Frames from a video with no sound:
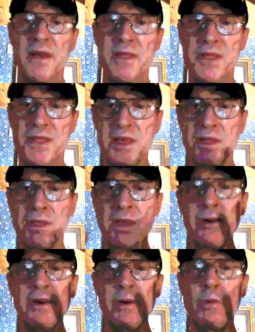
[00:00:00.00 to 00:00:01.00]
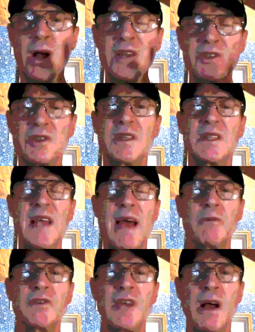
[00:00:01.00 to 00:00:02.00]
the theory was that
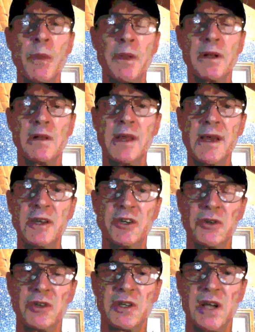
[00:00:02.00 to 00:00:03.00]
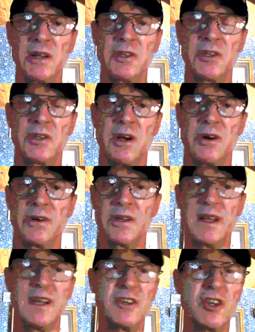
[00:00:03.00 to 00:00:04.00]
that was how the glaciers got started.
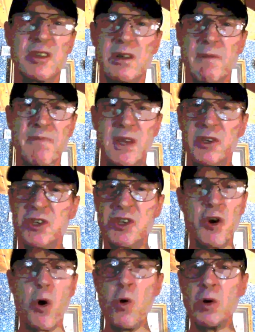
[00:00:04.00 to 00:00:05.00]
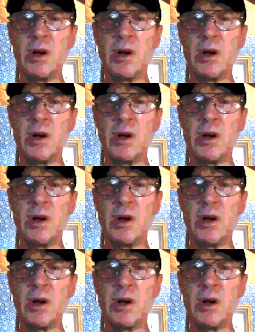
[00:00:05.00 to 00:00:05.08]
It just snowed